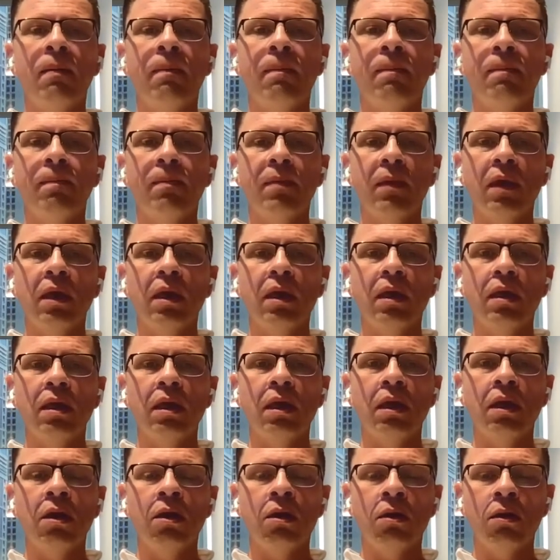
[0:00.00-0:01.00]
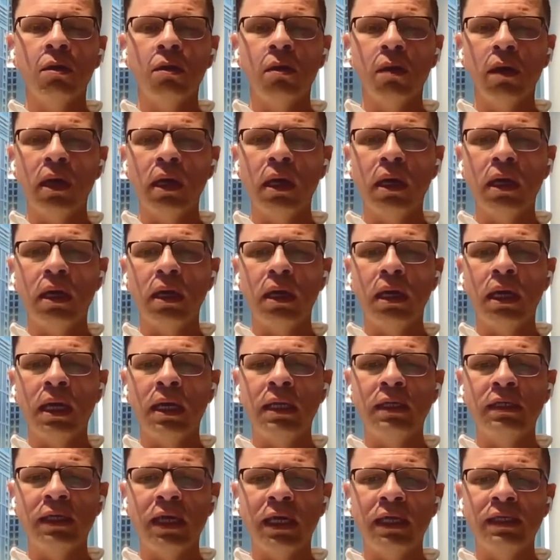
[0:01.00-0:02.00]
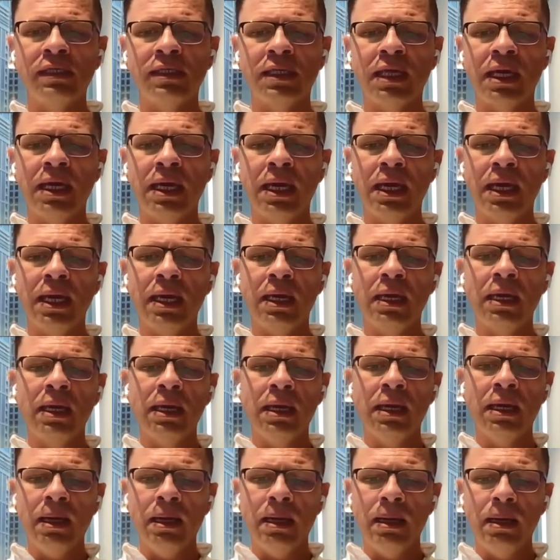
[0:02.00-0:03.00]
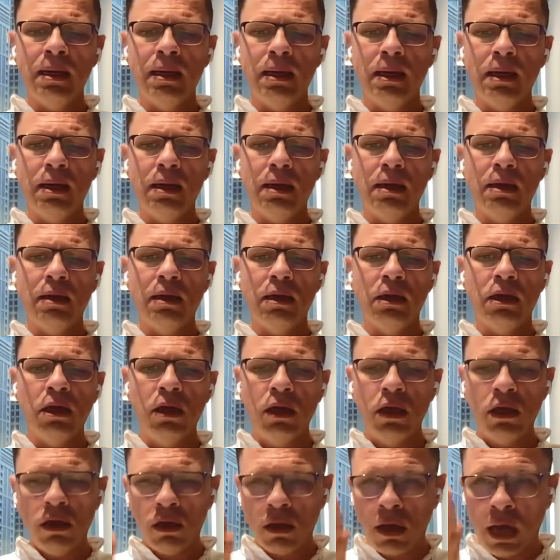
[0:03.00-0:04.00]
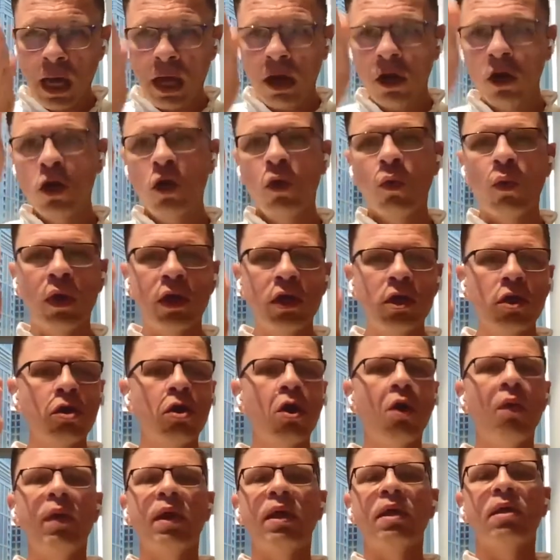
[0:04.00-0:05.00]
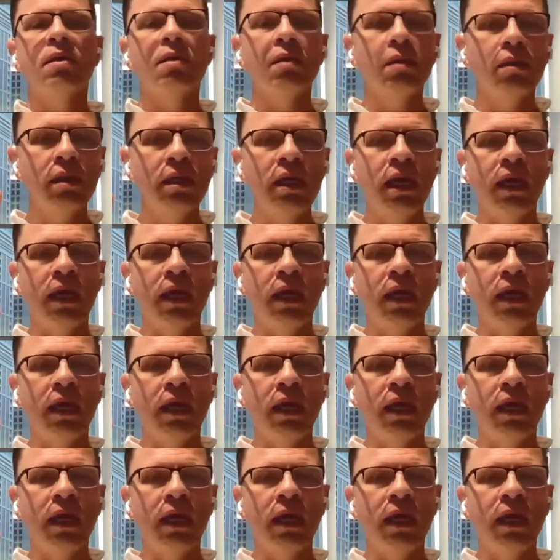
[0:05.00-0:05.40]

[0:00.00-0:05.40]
um, you know, and saying you got to know where you're going.